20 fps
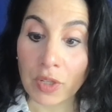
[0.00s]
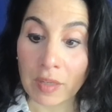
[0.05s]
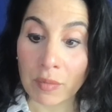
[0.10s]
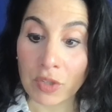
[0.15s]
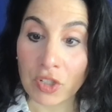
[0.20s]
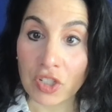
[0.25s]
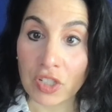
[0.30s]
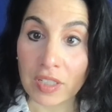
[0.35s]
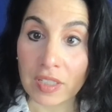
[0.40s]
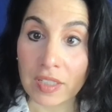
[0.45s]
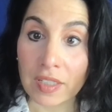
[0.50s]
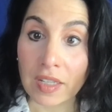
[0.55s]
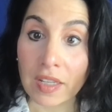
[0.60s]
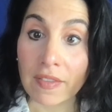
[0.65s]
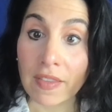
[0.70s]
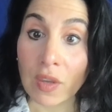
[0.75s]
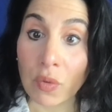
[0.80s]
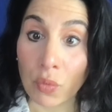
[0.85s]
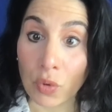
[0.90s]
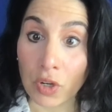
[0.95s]
images
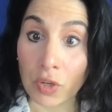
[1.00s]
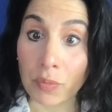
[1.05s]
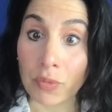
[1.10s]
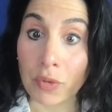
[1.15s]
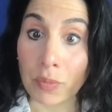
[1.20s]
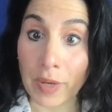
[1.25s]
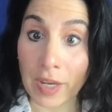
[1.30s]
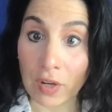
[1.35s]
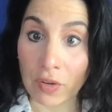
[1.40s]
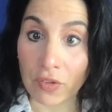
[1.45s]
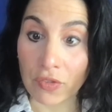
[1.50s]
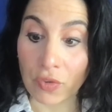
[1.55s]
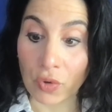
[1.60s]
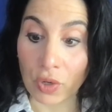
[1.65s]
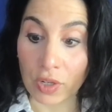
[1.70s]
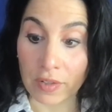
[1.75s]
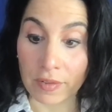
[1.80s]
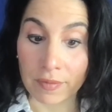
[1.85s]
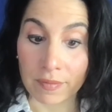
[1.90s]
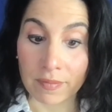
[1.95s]
they weren't prepared
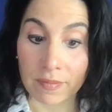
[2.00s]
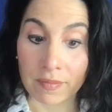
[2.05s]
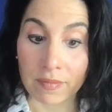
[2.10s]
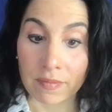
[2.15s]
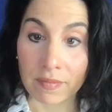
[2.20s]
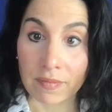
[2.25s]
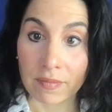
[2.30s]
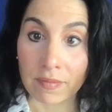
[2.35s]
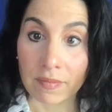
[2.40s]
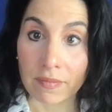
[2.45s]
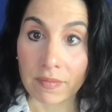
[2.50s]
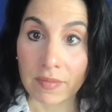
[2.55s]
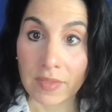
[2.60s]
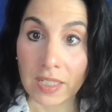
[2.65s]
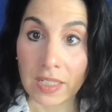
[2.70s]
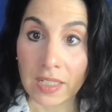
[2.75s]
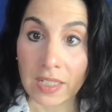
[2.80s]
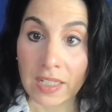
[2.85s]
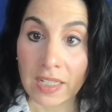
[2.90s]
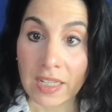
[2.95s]
for.
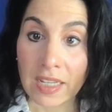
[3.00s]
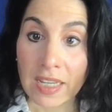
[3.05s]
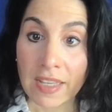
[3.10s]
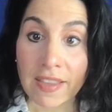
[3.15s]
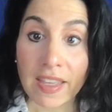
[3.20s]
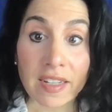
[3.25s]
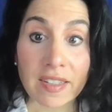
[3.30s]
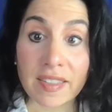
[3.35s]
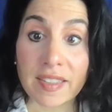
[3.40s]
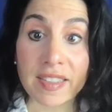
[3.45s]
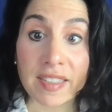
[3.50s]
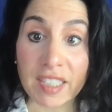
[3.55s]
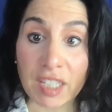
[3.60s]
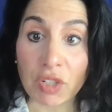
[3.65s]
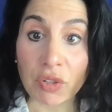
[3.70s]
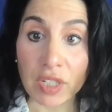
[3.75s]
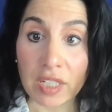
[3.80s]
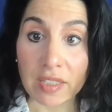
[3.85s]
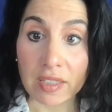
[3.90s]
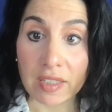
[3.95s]
That is
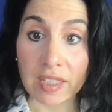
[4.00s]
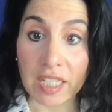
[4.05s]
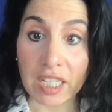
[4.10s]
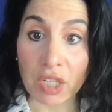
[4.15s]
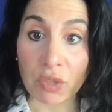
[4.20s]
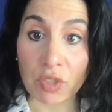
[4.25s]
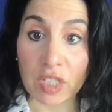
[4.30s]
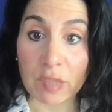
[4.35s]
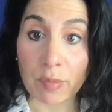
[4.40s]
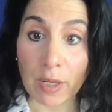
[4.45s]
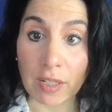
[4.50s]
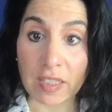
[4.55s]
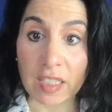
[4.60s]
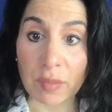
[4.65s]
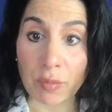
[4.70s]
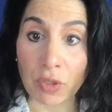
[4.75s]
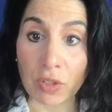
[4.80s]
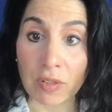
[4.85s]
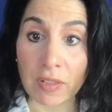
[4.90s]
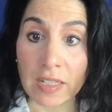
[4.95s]
seriously
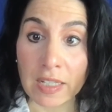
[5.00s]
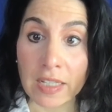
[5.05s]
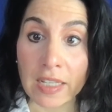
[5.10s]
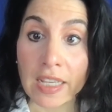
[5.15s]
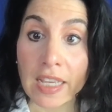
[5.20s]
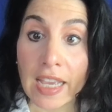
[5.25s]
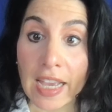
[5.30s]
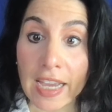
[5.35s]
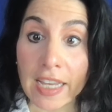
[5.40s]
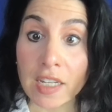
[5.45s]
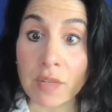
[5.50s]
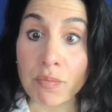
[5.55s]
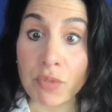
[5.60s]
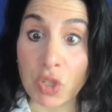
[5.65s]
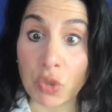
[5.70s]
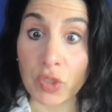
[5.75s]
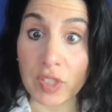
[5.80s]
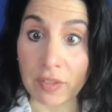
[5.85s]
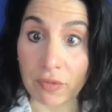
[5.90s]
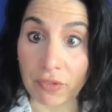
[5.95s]
irresponsible and
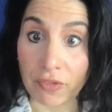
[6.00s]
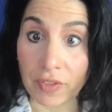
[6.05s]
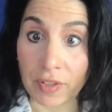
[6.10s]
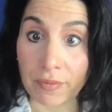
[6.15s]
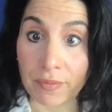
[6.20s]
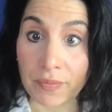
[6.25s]
abusive.